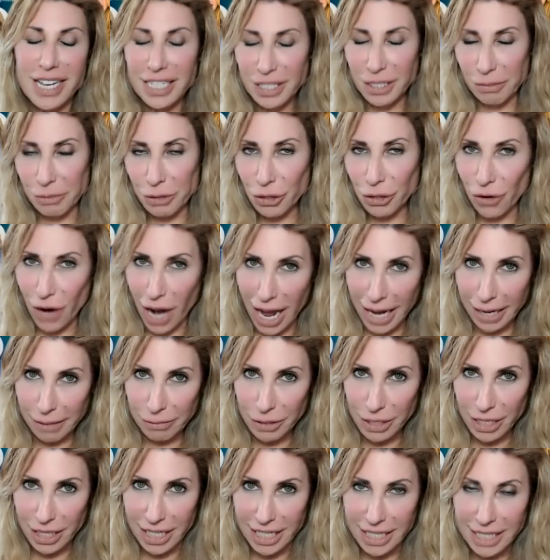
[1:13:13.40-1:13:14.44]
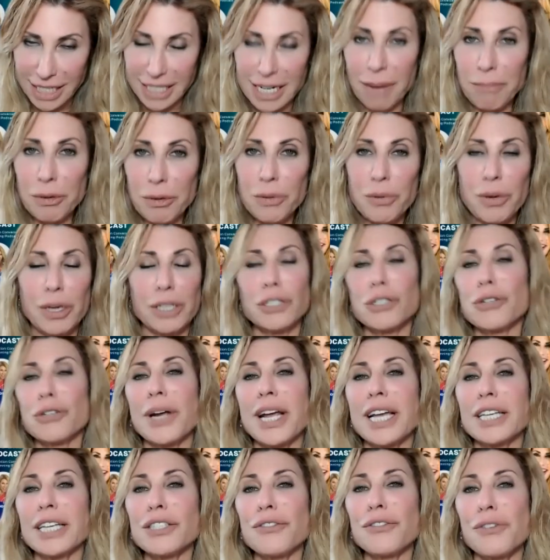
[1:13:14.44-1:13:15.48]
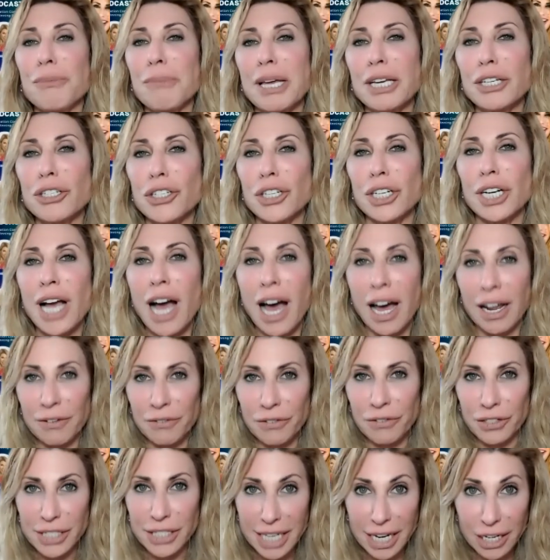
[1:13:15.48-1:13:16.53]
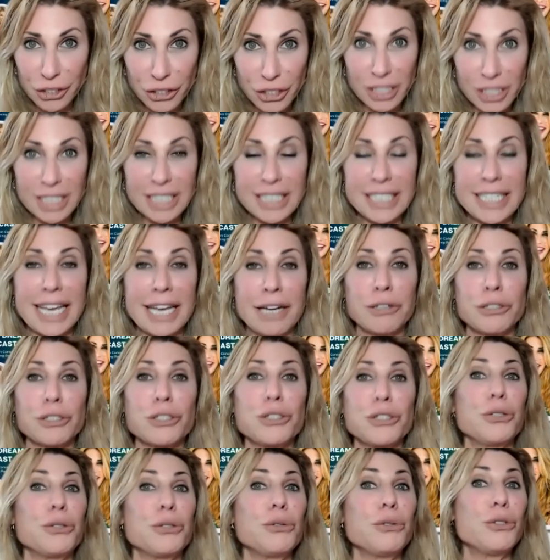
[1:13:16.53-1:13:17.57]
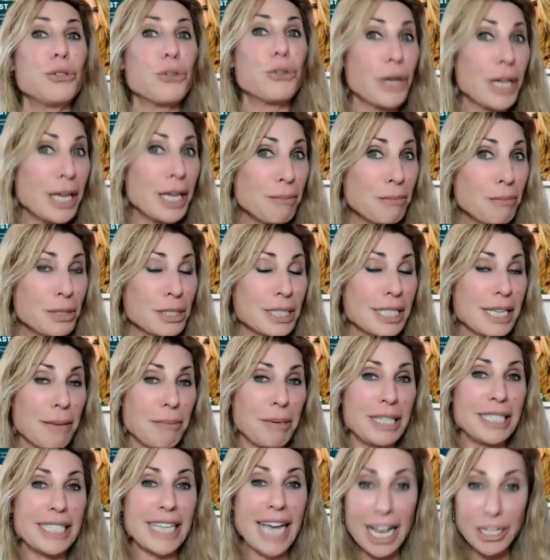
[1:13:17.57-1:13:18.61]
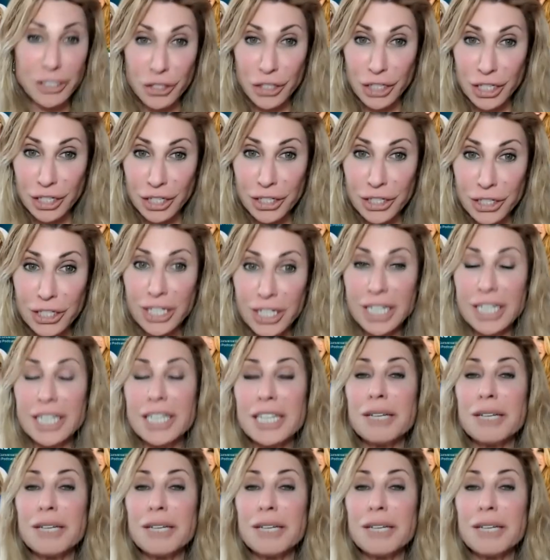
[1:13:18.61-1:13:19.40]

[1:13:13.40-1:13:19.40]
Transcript: Subscribe to this number one transformation conversation, Dare to Dream with Debbi Dachinger.